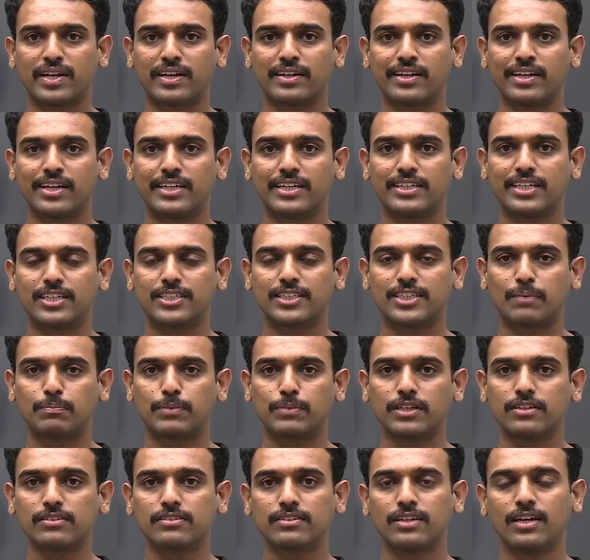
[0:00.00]
related
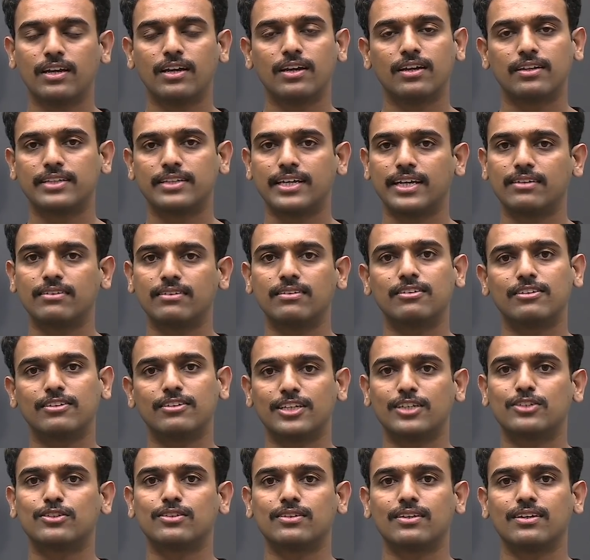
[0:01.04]
chapters, then
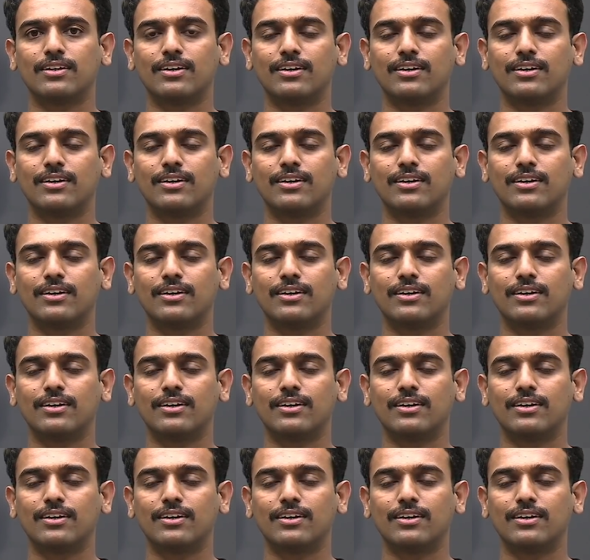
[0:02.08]
just